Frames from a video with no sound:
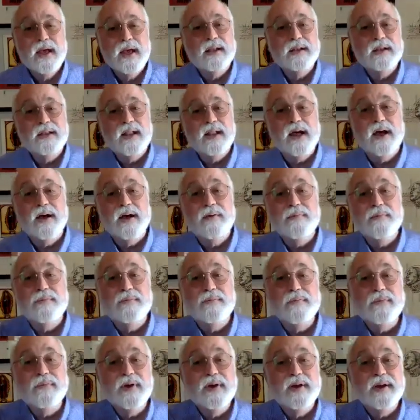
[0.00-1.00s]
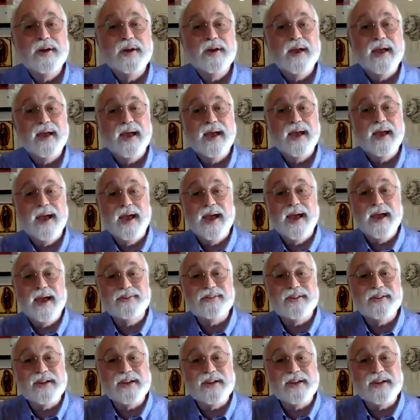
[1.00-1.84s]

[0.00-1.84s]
Love as a